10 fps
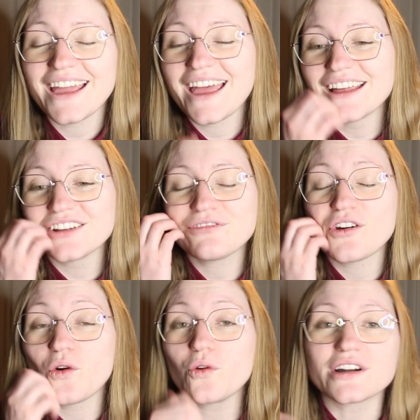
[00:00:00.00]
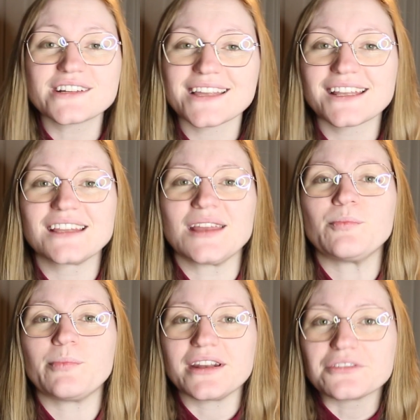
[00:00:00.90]
And of course I didn't
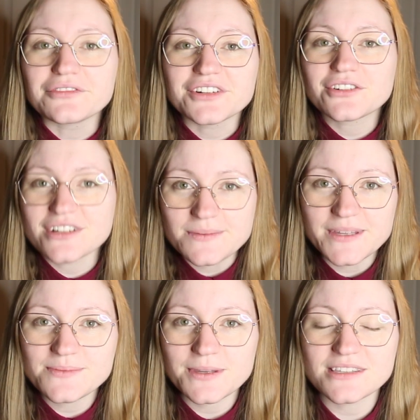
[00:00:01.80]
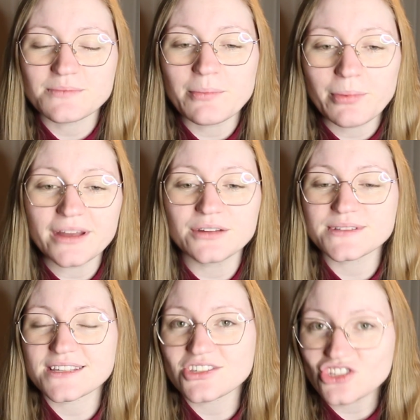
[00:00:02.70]
get better over Christmas because my body
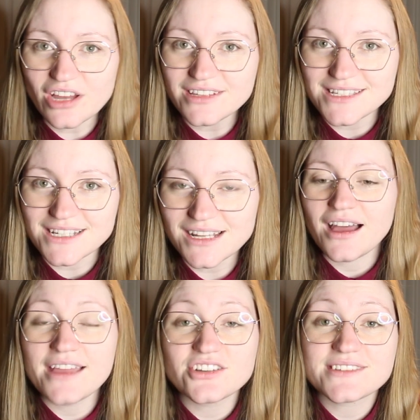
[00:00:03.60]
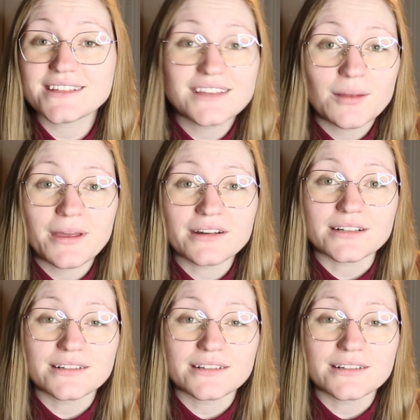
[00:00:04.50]
was exhausted. I just didn't get better.